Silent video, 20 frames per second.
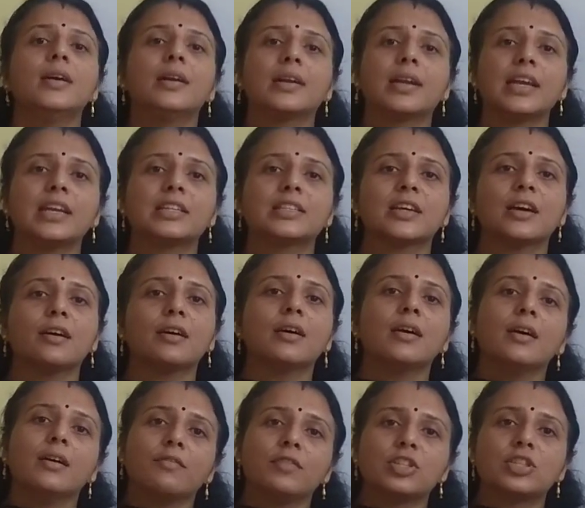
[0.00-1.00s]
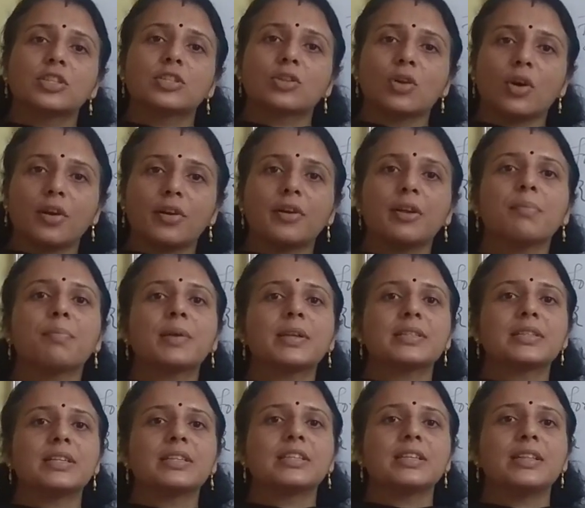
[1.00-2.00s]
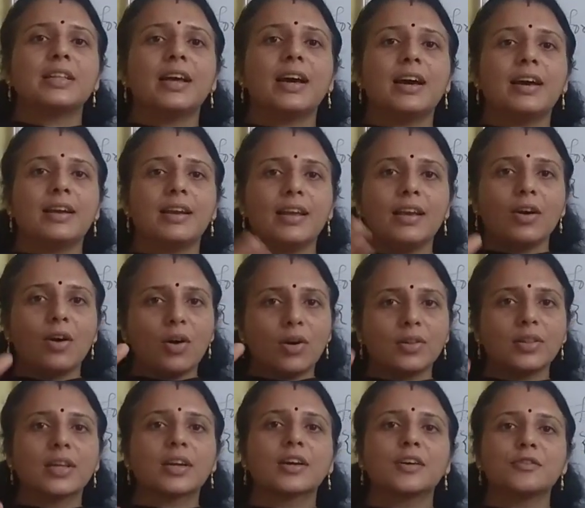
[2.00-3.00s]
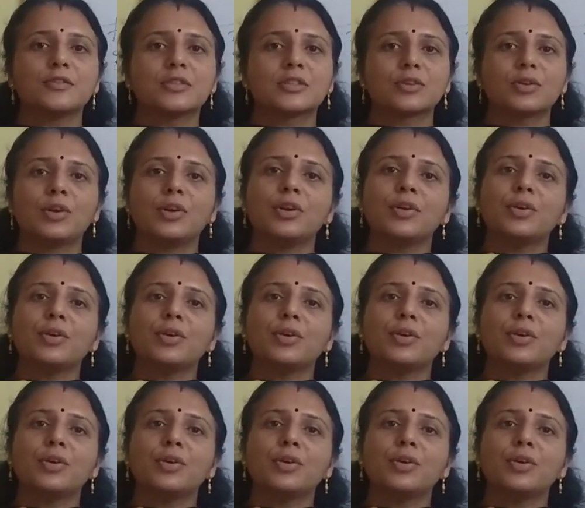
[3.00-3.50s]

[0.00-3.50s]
data which is already present in the array on the console,